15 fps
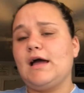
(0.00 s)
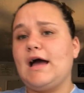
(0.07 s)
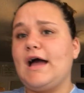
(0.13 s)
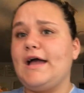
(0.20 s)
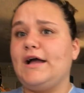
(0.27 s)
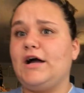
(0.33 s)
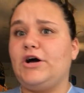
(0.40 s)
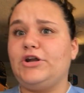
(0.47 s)

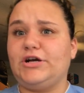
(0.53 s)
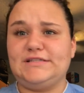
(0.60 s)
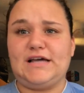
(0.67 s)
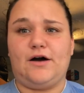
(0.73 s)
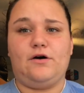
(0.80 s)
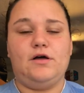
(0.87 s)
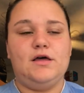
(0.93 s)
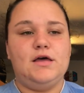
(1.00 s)
I got knocked
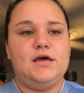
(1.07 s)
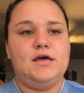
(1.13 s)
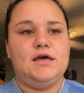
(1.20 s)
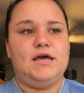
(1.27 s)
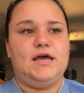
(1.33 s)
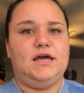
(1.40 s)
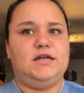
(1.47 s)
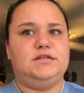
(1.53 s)
out.
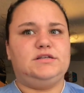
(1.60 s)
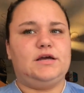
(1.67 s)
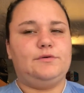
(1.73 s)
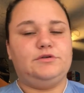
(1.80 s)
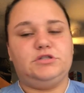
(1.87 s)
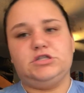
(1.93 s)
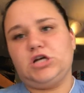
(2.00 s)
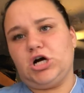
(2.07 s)
And so I
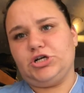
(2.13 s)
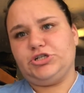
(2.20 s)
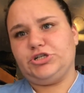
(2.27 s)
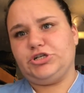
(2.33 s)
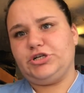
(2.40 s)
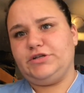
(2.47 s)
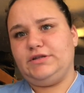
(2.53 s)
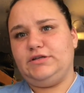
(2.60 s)
went to the
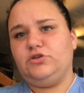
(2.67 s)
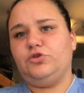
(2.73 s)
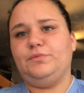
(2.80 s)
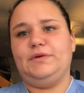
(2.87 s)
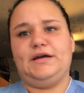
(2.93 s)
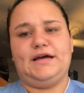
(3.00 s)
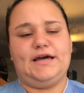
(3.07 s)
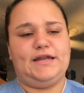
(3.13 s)
doctor, and they told
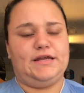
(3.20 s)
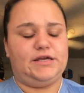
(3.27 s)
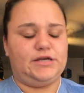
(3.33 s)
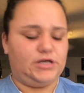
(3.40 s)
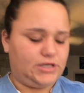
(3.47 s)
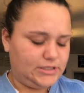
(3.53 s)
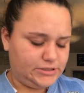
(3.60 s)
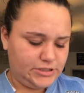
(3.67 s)
me I had a
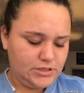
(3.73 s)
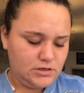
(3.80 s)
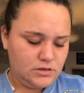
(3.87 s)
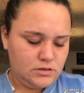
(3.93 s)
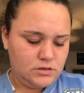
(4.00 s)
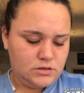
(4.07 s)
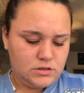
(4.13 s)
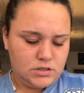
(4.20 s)
concussion
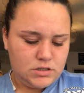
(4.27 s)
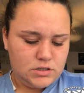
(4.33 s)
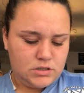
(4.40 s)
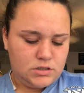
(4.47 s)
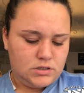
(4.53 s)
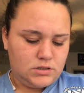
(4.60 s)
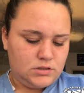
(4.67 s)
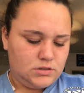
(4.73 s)

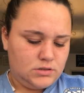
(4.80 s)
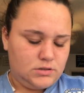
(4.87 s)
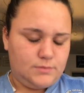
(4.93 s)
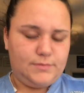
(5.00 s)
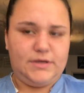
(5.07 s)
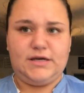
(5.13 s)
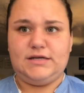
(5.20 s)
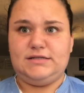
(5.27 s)

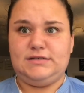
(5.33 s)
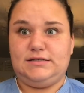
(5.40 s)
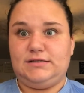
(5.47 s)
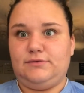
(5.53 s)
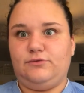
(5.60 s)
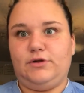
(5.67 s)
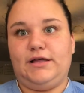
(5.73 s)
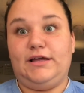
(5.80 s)
because,
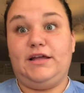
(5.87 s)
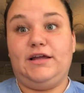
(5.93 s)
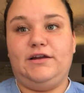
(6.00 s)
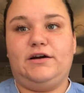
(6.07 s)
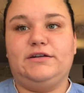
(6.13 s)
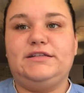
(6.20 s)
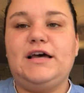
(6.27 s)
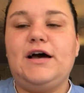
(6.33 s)
well, I, I
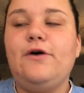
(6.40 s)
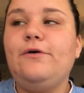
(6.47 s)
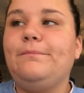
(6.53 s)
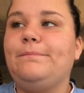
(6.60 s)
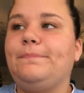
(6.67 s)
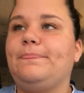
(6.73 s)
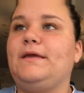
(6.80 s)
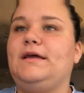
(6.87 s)
knocked out.
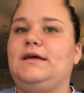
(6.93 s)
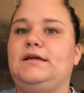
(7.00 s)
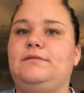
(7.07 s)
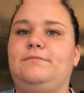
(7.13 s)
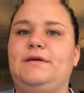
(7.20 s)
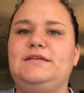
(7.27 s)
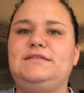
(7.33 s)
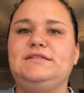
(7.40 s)

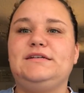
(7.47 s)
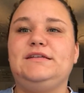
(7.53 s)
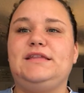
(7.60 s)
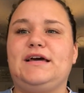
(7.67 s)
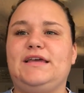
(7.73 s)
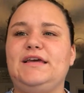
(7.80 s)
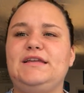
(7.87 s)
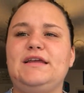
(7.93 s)
And basically,
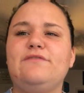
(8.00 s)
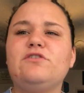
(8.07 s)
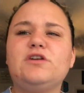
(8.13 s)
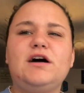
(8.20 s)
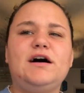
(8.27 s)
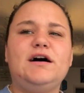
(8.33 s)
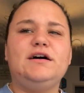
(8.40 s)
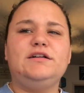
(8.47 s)
that kid never
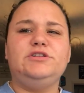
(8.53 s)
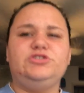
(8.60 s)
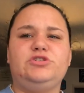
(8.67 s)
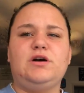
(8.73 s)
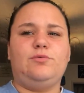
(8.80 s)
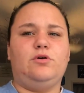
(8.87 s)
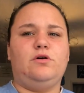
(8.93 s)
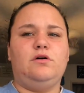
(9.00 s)
got in
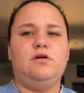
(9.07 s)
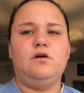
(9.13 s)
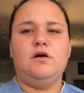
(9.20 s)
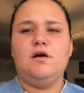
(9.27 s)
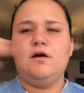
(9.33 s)
trouble.